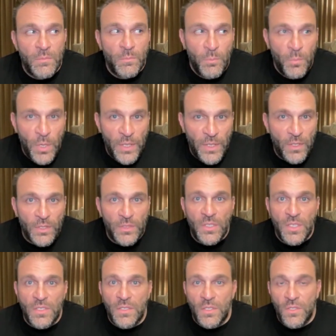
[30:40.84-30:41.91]
but
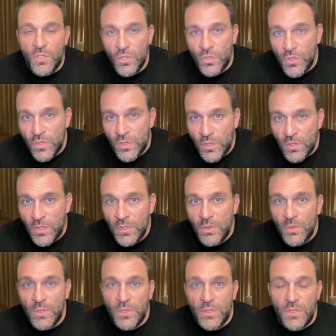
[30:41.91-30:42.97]
autistic children turn
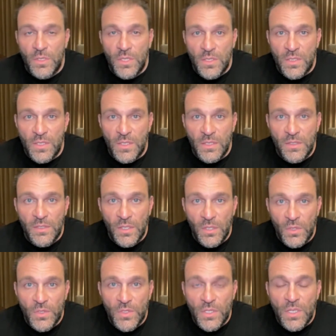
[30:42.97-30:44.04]
into autistic
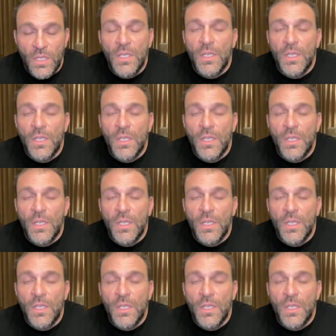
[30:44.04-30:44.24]
adults.